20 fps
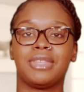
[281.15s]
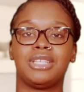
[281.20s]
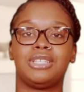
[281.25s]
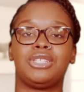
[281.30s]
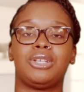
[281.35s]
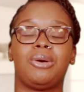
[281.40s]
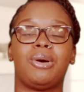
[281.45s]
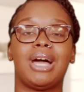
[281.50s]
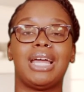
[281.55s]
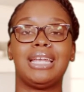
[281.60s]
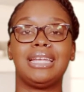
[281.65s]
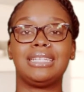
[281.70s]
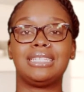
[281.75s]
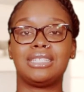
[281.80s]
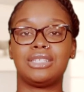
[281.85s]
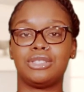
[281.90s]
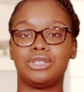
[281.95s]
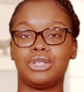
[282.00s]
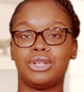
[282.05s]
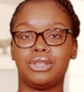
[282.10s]
So I
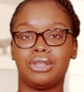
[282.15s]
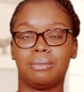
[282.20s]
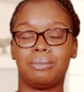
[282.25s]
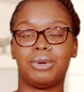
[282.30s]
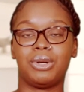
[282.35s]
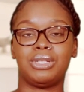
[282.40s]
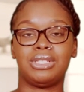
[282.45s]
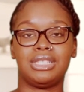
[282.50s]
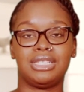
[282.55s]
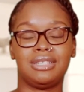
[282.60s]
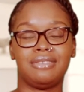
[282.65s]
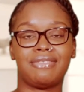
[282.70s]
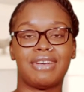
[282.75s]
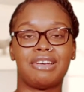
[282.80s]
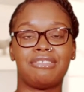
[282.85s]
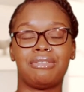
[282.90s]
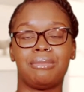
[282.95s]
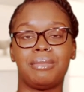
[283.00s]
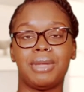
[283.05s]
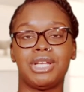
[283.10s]
listened to the positive
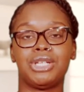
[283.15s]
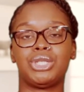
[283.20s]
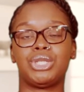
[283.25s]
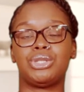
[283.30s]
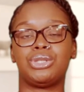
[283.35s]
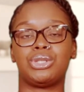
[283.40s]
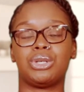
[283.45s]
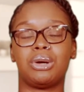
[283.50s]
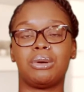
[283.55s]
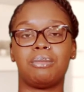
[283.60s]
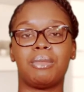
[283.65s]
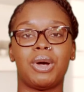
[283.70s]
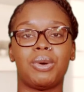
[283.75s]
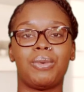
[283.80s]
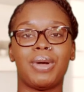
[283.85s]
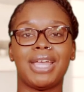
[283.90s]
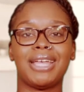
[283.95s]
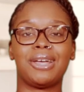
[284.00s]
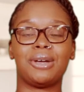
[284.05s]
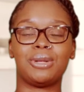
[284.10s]
affirmations on my
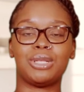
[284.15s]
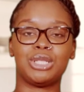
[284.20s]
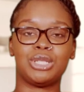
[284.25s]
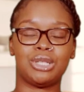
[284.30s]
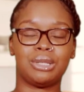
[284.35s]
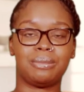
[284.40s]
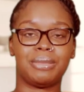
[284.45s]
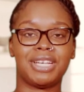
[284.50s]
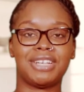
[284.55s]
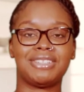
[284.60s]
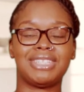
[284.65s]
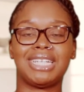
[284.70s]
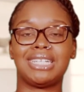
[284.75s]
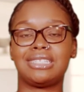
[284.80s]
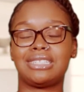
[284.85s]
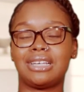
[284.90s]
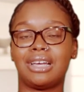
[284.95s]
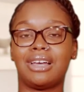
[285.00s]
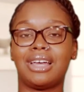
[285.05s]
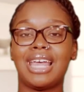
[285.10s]
way going to the birth
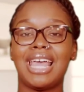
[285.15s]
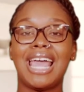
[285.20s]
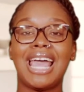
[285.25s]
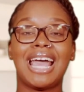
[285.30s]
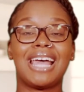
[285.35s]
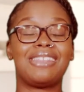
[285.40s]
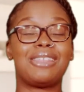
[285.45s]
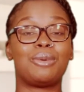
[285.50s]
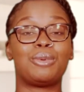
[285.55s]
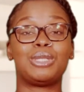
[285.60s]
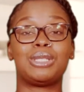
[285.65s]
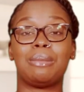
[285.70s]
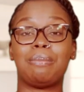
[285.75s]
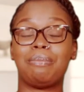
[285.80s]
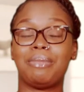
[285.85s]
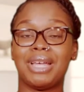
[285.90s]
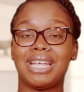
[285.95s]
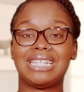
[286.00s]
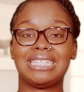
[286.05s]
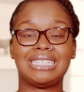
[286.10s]
center, and that was the
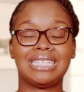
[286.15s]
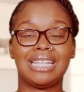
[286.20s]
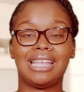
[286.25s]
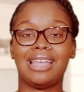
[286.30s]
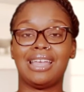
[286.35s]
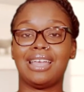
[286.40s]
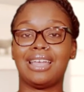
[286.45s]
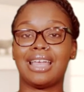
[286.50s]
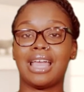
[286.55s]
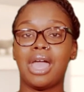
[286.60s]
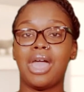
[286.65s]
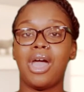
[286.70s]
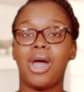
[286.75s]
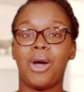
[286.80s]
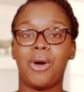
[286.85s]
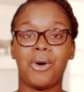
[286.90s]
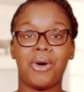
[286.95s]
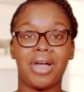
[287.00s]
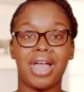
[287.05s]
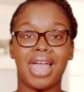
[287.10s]
best thing
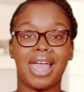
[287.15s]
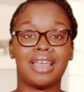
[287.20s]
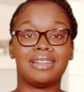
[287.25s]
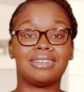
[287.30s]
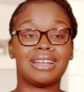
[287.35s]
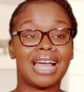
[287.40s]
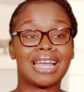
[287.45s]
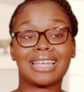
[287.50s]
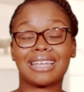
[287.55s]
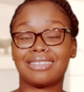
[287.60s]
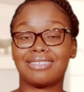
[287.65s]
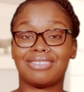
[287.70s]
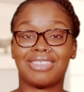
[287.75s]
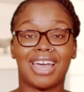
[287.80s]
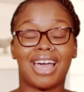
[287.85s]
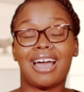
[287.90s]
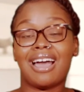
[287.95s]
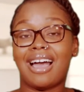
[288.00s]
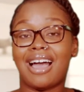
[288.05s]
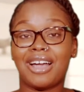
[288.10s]
like
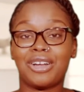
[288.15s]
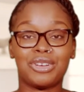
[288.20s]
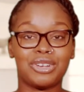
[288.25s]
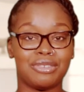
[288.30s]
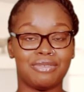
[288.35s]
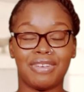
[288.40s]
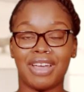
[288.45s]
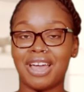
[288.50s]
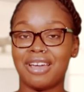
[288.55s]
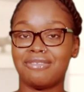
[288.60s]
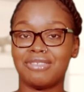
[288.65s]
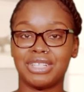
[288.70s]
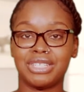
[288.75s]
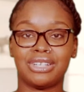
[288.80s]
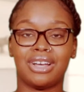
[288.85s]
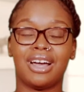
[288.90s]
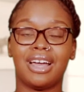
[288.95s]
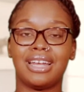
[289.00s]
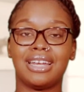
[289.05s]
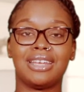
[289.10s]
that I could have ever
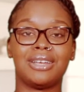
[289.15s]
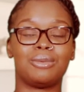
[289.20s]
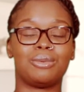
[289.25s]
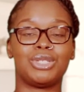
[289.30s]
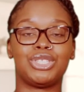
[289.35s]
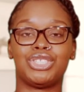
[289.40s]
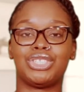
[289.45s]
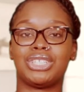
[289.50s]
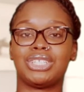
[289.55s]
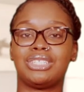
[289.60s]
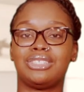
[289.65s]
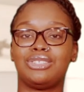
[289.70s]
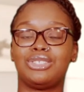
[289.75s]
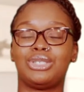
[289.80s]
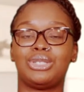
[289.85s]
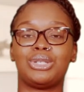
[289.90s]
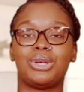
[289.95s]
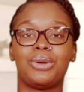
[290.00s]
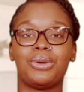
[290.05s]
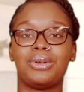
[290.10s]
done. It was just
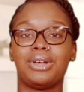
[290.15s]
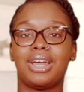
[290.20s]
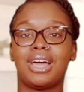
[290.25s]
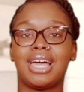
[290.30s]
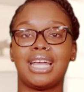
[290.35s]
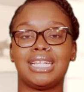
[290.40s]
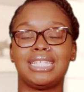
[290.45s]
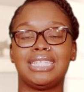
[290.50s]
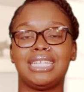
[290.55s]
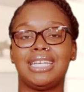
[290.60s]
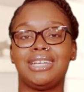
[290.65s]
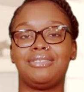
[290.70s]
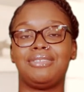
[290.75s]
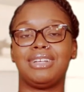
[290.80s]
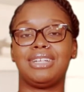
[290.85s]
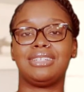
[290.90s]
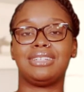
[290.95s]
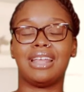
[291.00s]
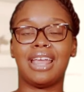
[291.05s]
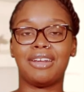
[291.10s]
so nice
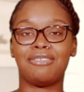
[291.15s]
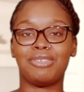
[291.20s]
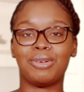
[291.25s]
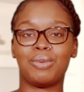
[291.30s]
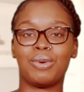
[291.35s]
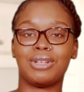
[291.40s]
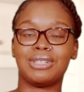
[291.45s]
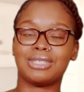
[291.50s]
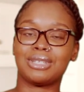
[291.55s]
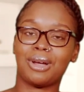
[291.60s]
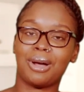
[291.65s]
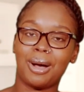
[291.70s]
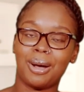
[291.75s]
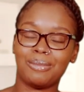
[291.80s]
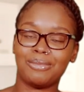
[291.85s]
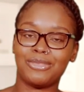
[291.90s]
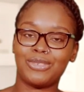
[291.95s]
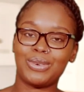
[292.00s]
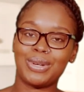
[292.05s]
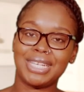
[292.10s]
hearing everyone's
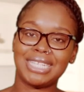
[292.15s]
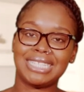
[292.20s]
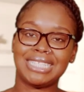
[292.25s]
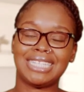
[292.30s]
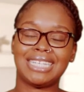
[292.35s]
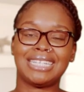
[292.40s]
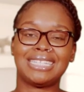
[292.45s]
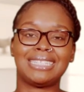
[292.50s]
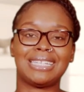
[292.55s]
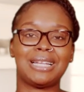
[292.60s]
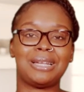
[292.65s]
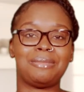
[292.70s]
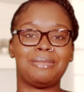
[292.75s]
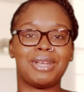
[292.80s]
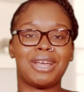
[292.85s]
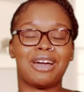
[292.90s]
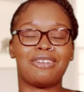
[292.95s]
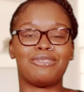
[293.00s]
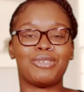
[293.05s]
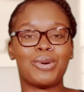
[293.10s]
calm voices telling
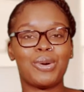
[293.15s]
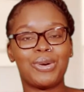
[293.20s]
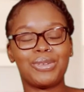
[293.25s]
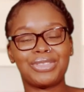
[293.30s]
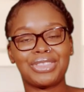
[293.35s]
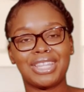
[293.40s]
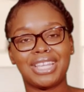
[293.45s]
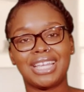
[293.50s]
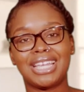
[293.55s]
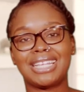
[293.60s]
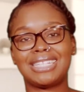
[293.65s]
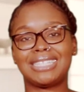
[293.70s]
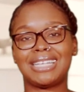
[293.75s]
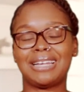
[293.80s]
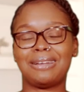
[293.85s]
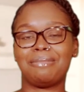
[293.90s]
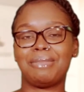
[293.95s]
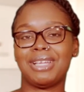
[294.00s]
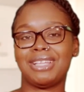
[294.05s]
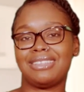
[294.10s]
me I've got this,
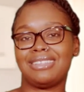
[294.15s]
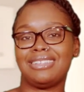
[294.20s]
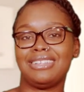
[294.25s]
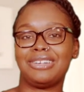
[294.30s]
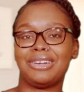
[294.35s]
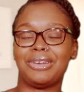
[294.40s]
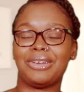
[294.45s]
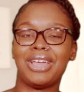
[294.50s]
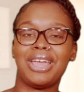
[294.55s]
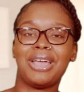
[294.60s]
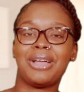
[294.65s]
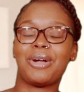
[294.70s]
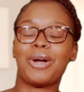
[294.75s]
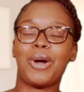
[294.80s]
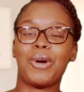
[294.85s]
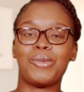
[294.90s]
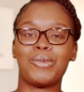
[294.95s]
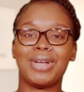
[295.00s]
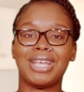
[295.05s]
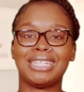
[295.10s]
telling me, you know,
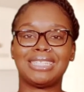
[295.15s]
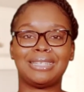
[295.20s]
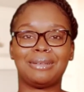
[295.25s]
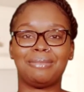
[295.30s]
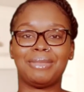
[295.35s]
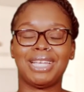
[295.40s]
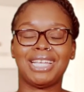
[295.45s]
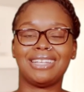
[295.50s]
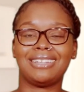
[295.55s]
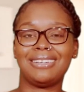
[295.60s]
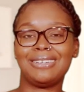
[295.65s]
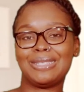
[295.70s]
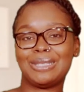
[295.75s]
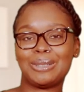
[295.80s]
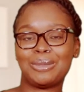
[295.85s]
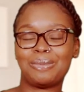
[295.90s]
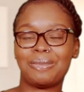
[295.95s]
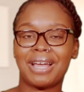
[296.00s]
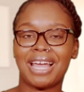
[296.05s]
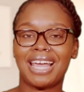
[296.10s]
can't wait to meet
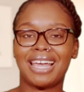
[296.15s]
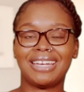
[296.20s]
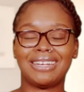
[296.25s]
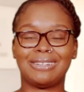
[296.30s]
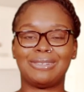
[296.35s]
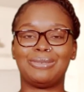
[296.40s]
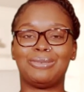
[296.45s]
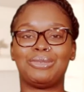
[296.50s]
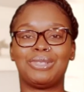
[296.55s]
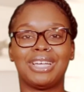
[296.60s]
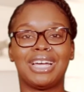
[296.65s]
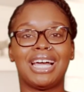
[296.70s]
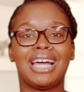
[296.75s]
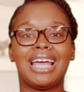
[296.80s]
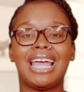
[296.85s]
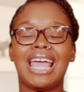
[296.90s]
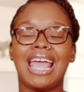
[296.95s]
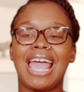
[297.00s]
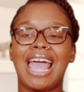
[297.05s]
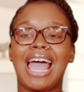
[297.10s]
little man and all
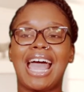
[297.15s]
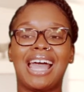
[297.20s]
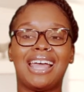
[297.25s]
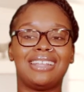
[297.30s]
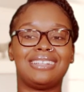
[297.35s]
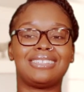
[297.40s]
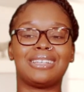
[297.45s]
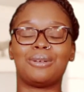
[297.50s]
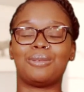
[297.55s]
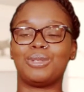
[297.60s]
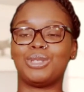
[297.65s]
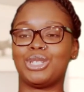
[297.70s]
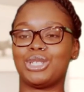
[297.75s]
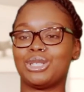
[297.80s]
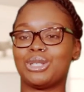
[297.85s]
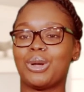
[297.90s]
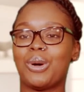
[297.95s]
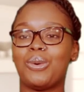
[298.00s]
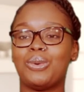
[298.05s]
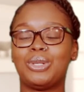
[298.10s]
that. And I was
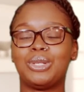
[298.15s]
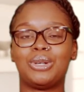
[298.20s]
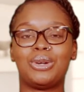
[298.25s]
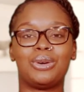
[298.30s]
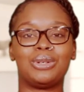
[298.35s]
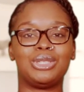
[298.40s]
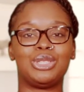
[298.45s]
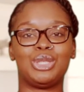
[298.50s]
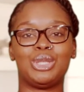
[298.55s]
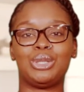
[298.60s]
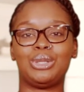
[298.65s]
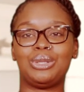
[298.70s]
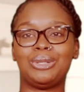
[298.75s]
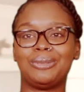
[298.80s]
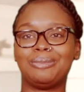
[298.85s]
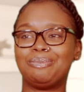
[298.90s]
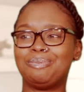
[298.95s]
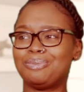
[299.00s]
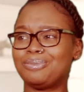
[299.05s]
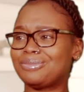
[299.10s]
just holding on
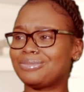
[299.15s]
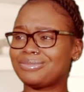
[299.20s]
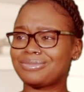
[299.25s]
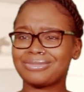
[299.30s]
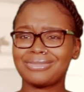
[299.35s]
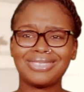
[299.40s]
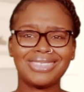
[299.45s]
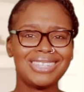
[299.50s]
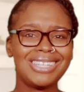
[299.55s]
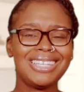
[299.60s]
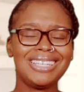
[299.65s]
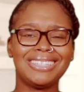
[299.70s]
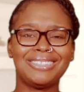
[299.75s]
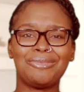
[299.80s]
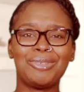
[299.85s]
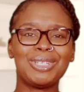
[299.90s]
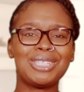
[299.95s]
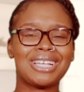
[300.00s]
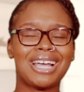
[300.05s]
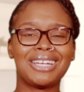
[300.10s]
to
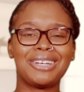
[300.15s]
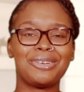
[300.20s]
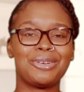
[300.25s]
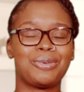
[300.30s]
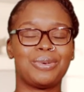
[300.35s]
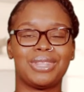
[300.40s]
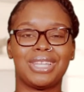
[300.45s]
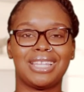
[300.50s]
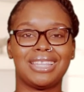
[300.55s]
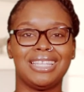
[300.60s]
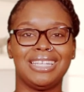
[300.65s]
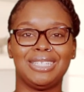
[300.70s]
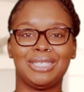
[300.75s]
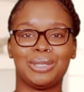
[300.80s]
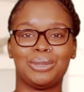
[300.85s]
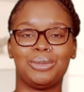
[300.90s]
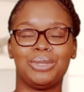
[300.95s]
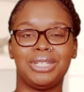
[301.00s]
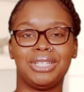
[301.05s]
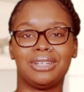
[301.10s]
I don't know what that thing's
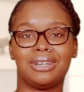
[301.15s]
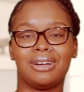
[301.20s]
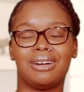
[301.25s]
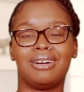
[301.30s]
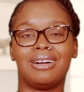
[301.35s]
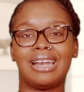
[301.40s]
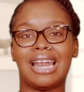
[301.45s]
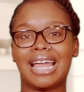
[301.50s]
called in the car.